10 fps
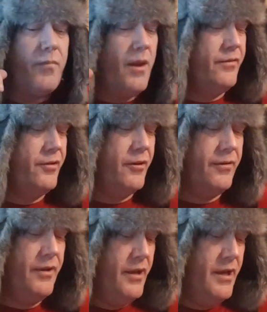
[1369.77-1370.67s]

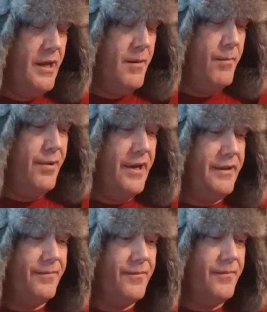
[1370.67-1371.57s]
So, but
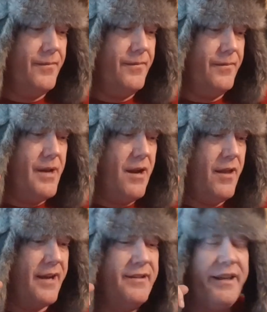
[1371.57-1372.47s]
I don't
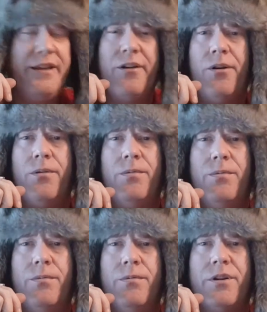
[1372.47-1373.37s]
like to get all
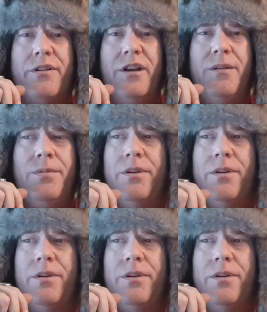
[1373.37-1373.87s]
worked up.